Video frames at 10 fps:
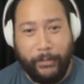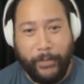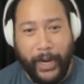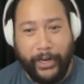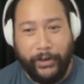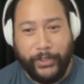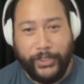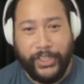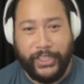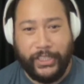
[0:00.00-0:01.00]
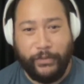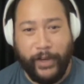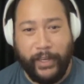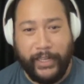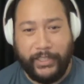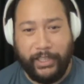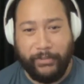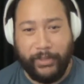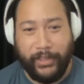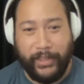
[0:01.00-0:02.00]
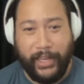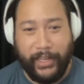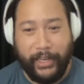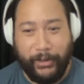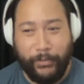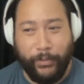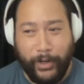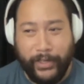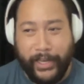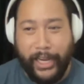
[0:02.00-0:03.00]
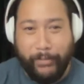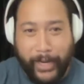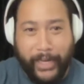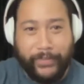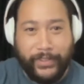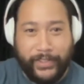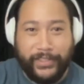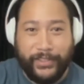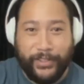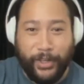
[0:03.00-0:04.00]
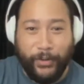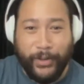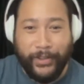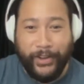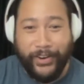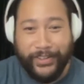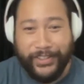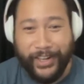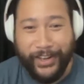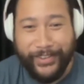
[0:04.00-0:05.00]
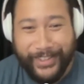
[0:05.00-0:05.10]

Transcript: by an ocean it just felt like something that like one day i may have to just go in there and you know